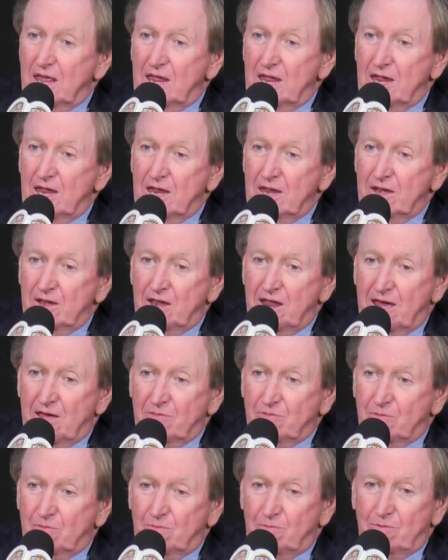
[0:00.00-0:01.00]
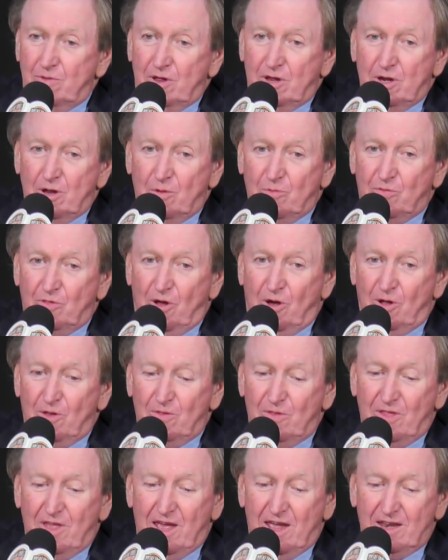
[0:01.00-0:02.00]
And I, you know,
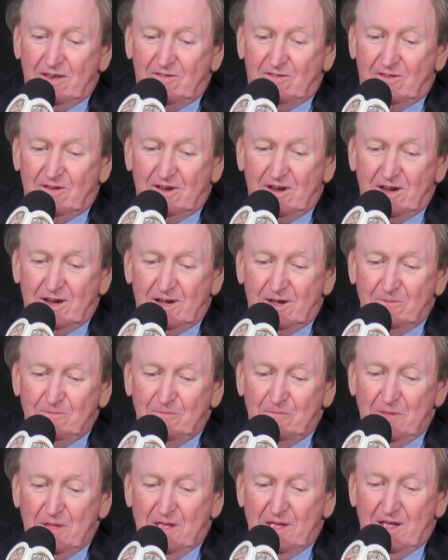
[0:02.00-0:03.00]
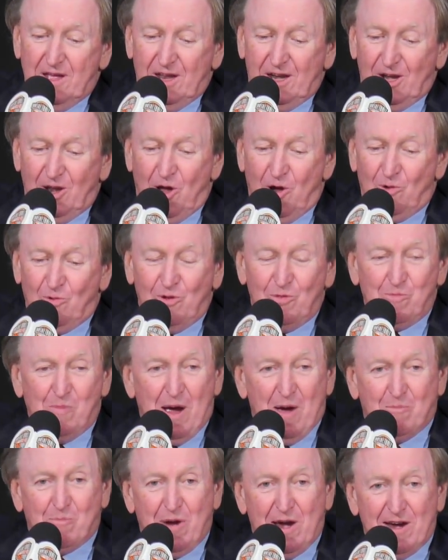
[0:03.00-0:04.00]
thought that along with
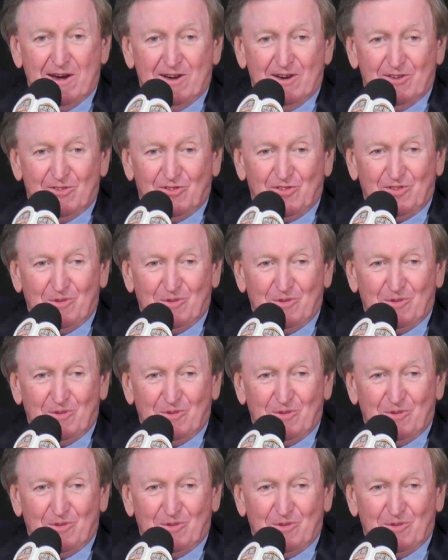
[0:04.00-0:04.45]
my parents,